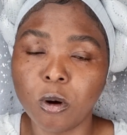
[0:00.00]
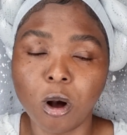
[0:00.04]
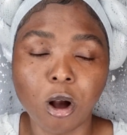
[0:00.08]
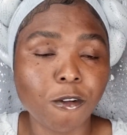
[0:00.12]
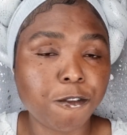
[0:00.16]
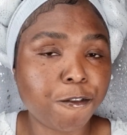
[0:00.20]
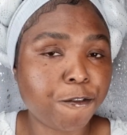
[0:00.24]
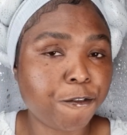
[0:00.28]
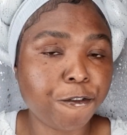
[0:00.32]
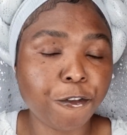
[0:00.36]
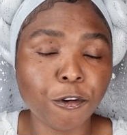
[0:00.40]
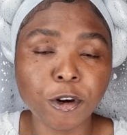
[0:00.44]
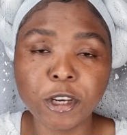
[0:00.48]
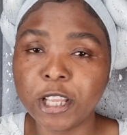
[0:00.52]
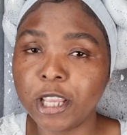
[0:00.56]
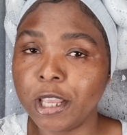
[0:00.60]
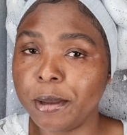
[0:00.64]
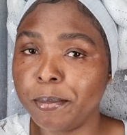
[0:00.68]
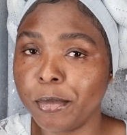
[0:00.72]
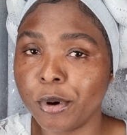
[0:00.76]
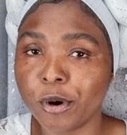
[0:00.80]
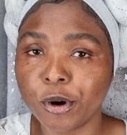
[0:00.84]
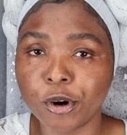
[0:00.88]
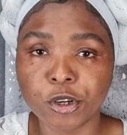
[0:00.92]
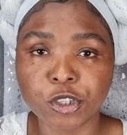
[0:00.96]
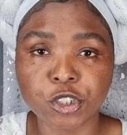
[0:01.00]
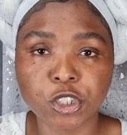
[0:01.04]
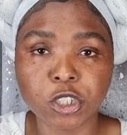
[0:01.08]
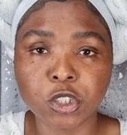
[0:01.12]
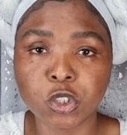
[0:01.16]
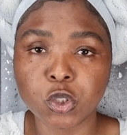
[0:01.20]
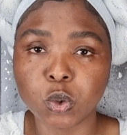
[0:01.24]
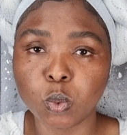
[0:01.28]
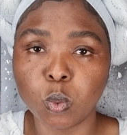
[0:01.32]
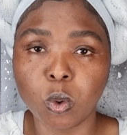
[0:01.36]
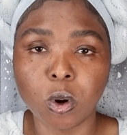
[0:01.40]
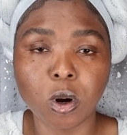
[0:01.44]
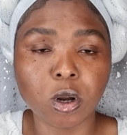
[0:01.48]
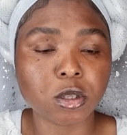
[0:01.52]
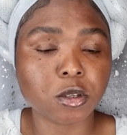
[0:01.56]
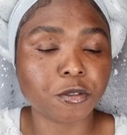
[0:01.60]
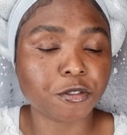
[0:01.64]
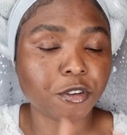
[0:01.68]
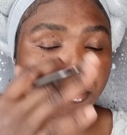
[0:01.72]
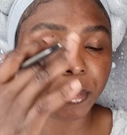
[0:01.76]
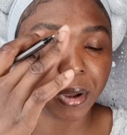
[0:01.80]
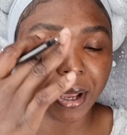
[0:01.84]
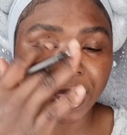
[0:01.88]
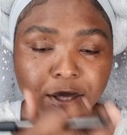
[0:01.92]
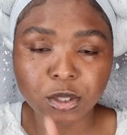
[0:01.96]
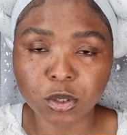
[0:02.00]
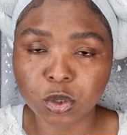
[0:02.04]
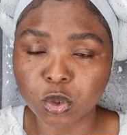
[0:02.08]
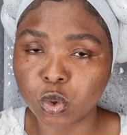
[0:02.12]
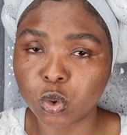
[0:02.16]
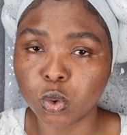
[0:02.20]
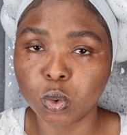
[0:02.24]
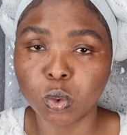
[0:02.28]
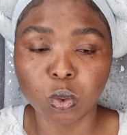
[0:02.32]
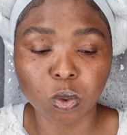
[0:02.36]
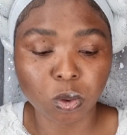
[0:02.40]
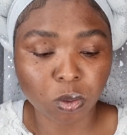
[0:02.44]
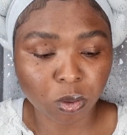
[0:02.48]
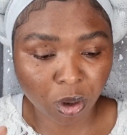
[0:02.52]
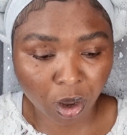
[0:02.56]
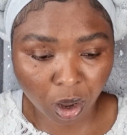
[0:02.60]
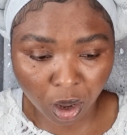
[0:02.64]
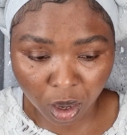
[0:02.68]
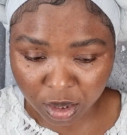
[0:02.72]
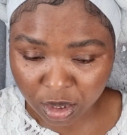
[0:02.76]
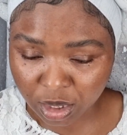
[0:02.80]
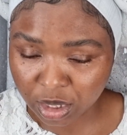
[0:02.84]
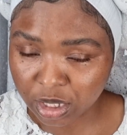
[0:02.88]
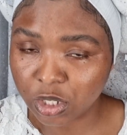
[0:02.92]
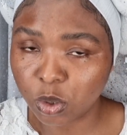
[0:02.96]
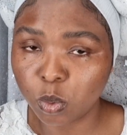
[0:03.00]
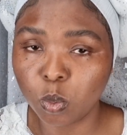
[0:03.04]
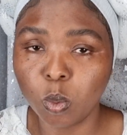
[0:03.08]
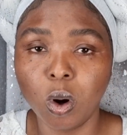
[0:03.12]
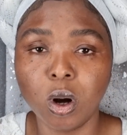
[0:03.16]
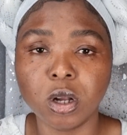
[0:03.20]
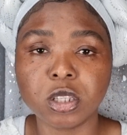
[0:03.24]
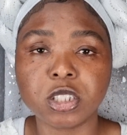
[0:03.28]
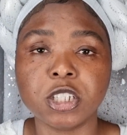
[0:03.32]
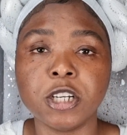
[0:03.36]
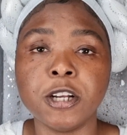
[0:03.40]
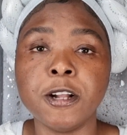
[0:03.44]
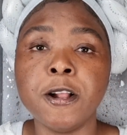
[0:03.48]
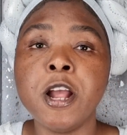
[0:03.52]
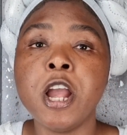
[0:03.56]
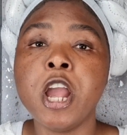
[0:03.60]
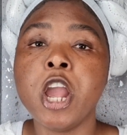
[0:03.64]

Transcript: fully emerge into water from head to toe, underneath water,